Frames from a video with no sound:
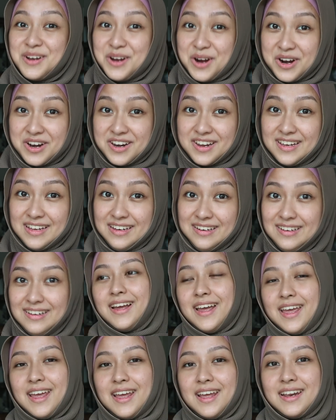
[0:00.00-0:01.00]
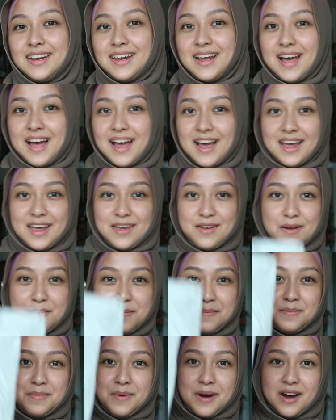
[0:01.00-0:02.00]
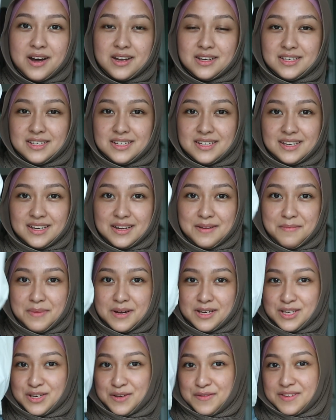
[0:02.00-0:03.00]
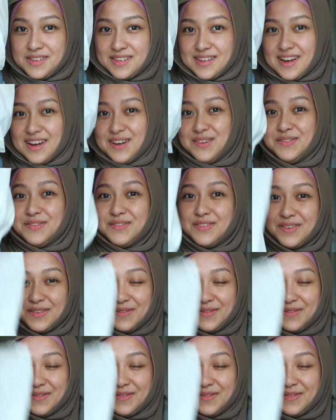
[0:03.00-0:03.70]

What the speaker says: Guardian and I bought a bunch of stuff